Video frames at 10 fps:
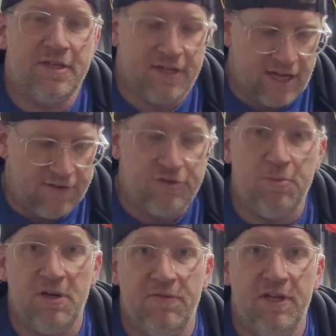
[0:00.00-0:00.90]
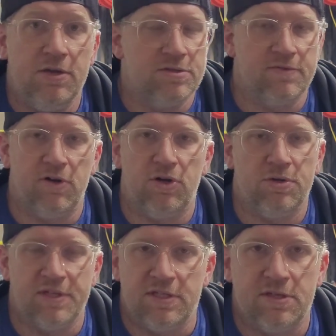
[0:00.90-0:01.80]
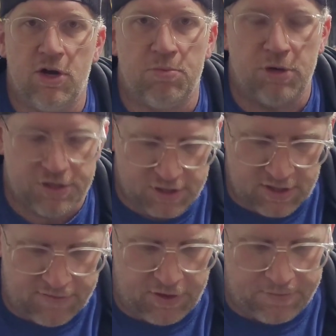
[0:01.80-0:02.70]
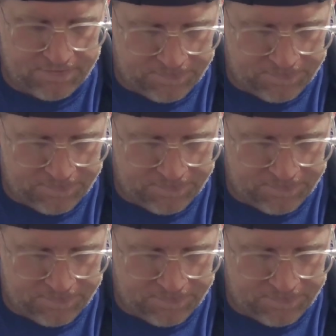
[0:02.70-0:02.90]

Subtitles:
I have too many videos of all these car projects I've done.